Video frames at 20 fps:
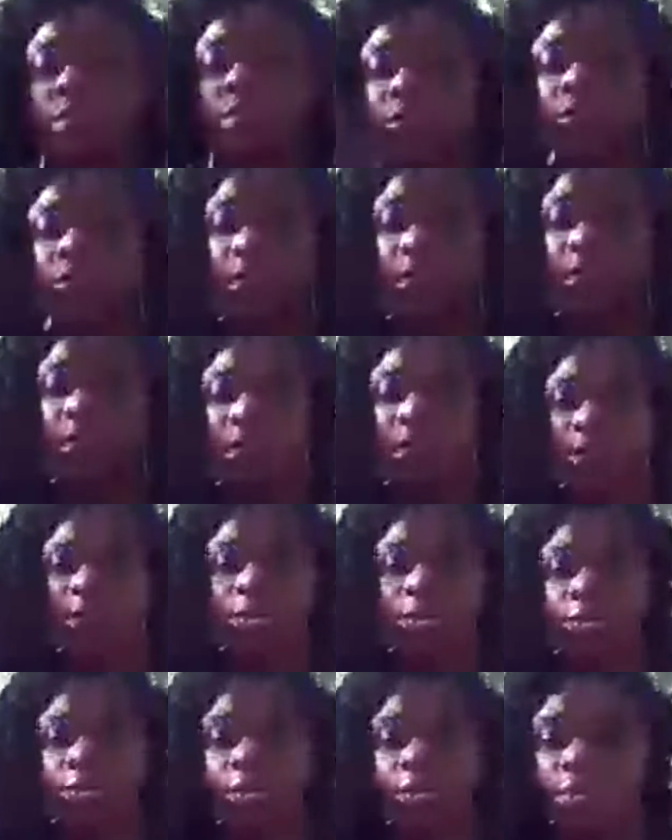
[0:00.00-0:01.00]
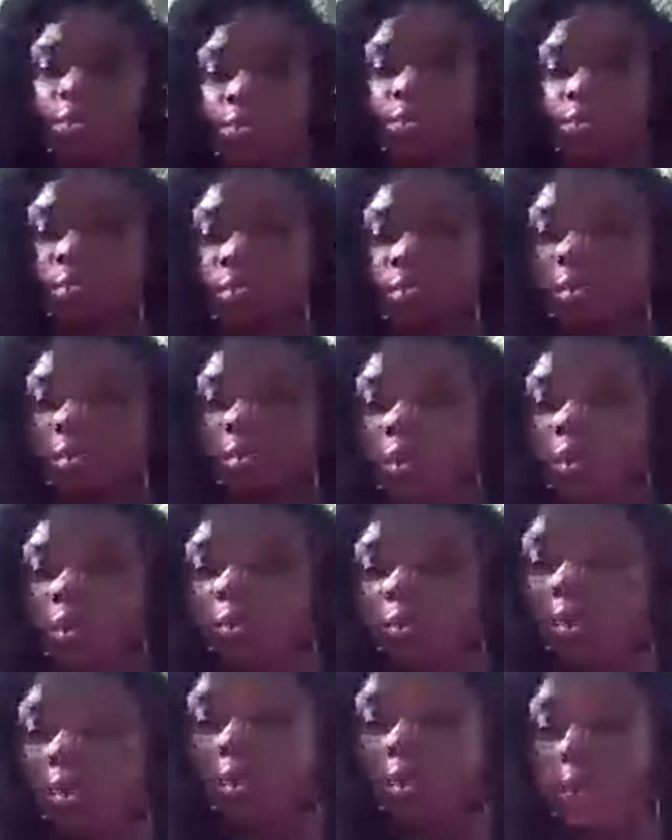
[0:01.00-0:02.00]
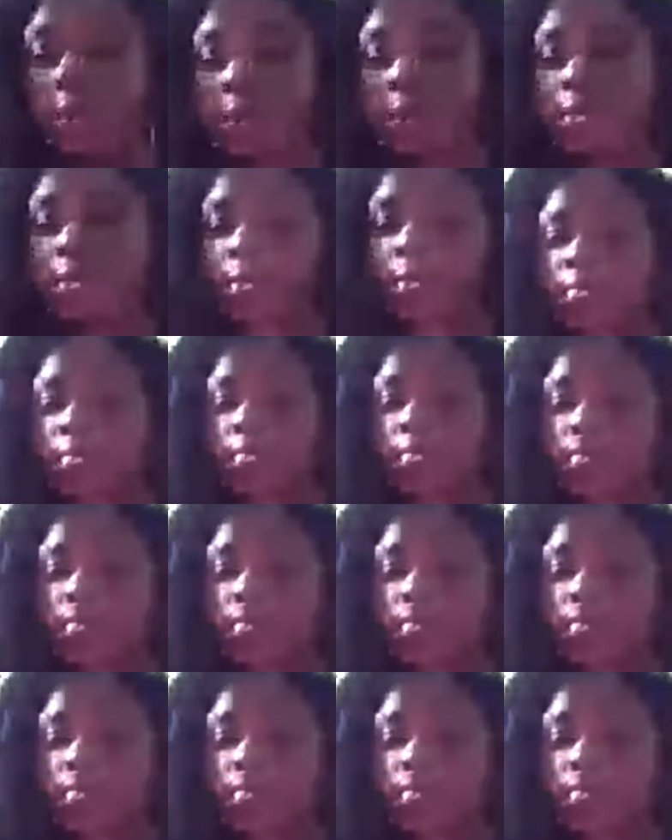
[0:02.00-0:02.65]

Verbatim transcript: use this to sort of keep this up here